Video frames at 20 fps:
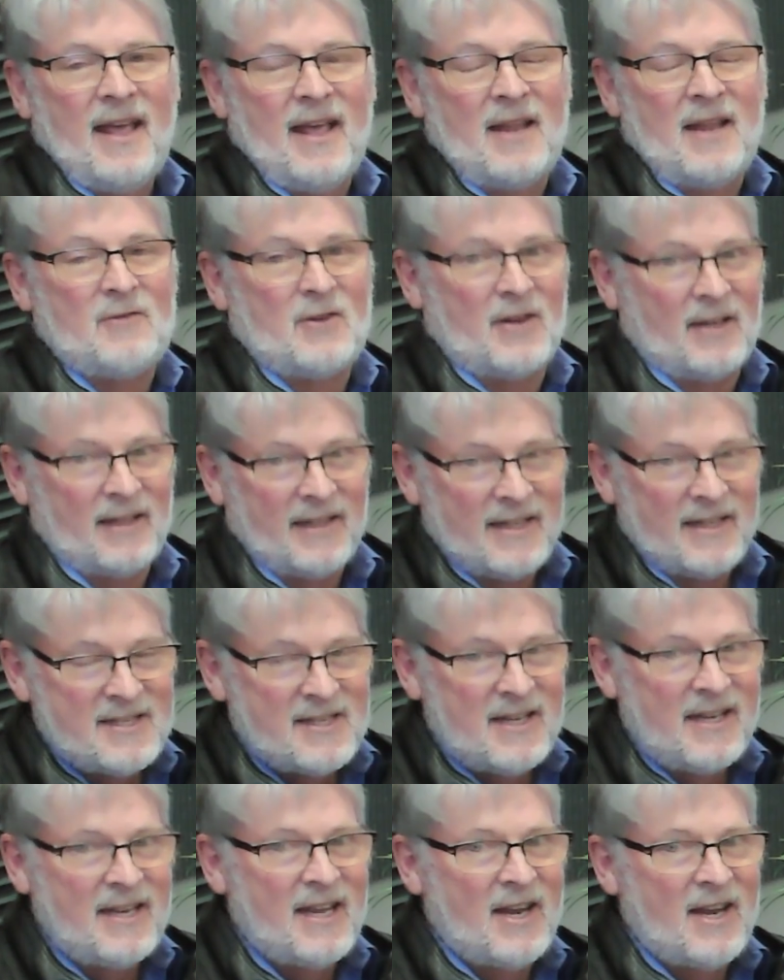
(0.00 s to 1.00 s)
And if you're going to
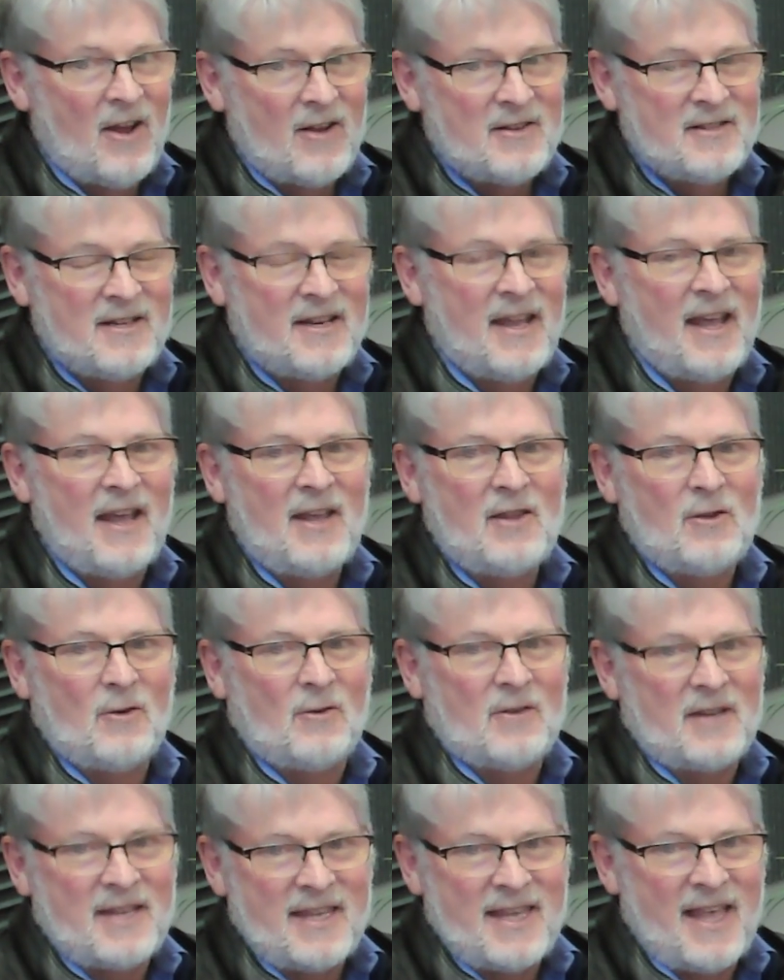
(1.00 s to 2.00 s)
listen in on today,
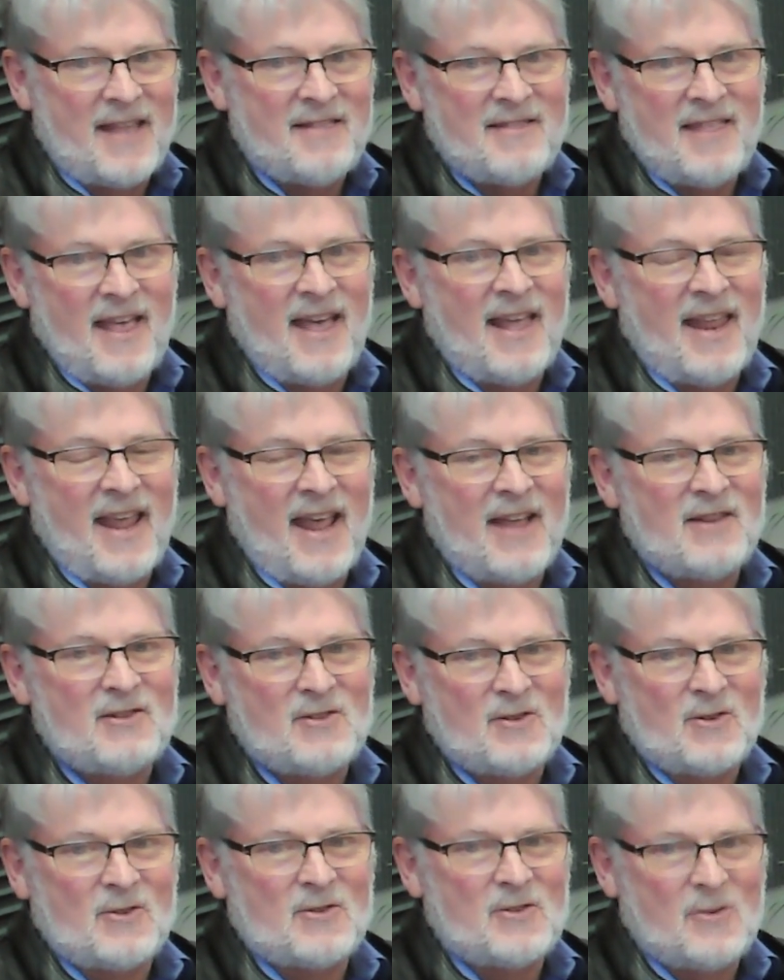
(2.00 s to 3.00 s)
you'll get that
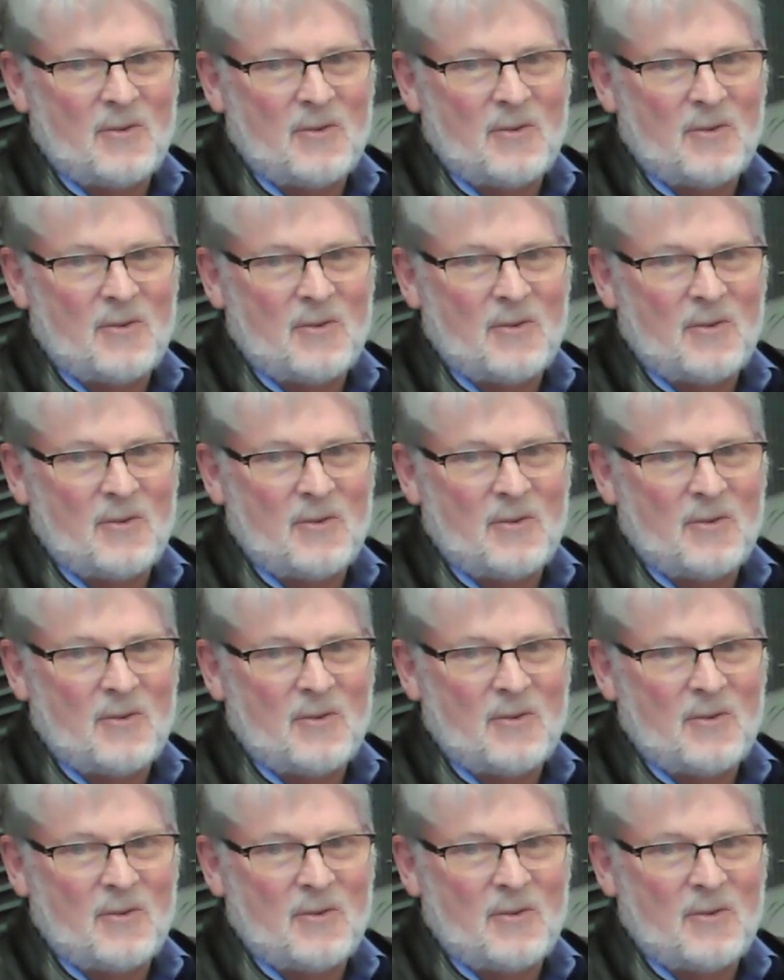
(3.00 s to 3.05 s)
answer.